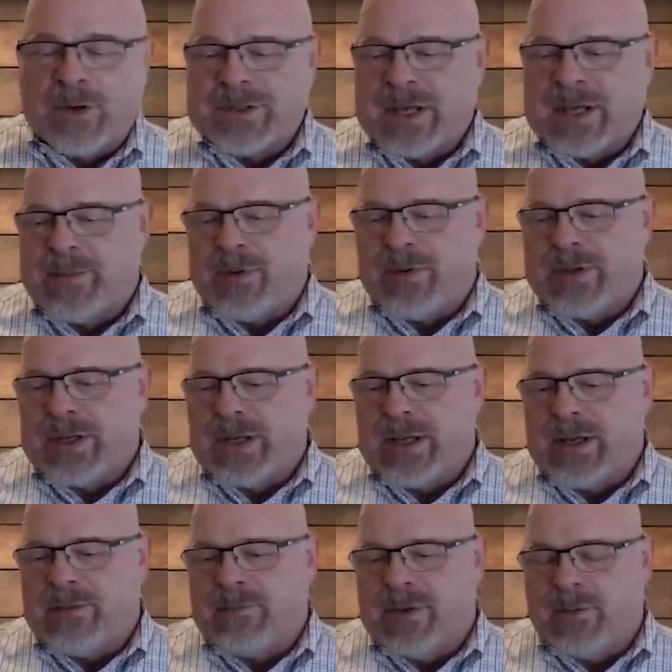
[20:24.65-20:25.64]
For example,
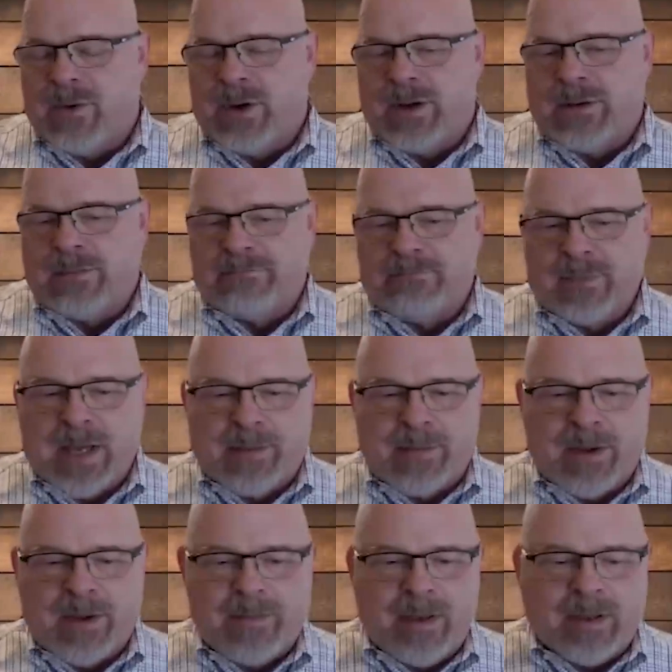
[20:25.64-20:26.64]
today I went and
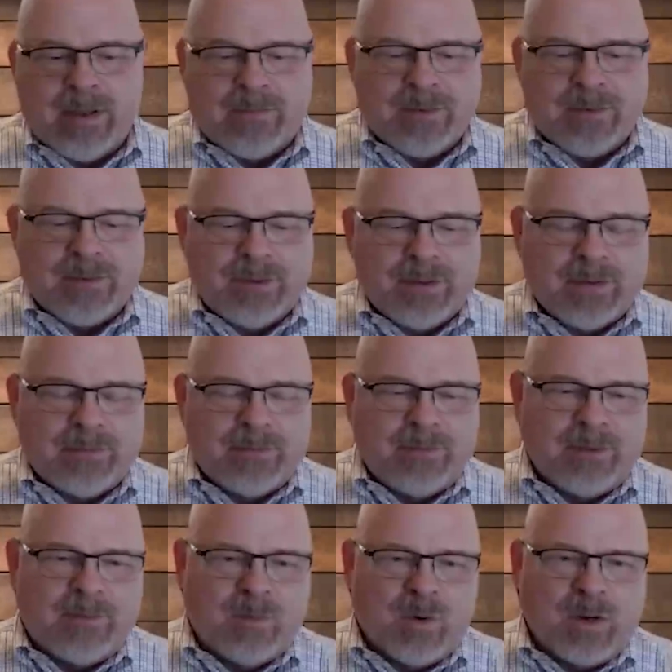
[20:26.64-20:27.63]
got my mail after
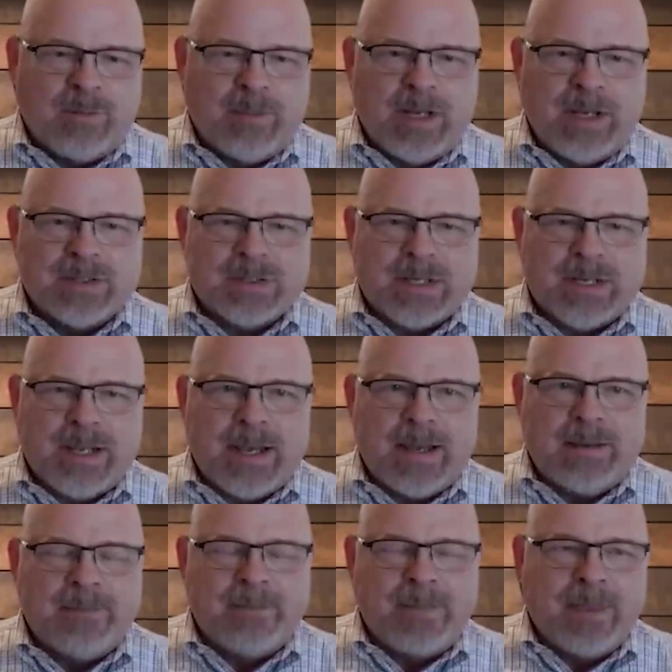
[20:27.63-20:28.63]
the morning meetings that I
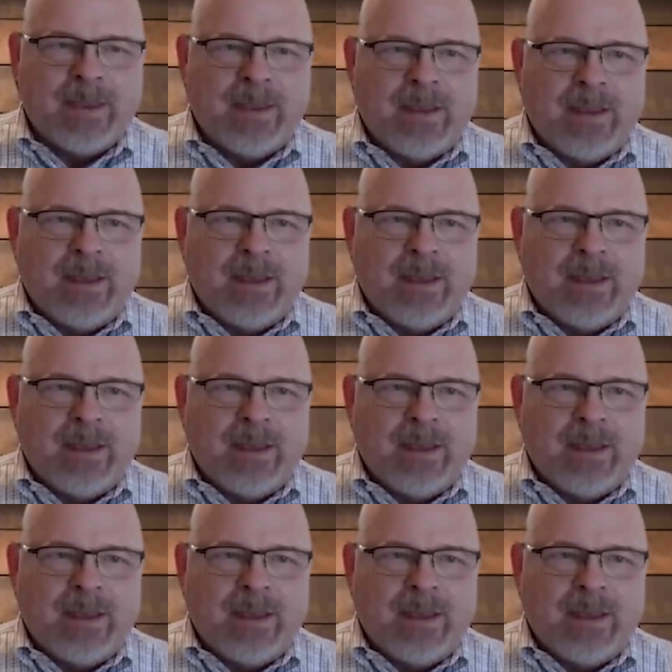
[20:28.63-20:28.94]
had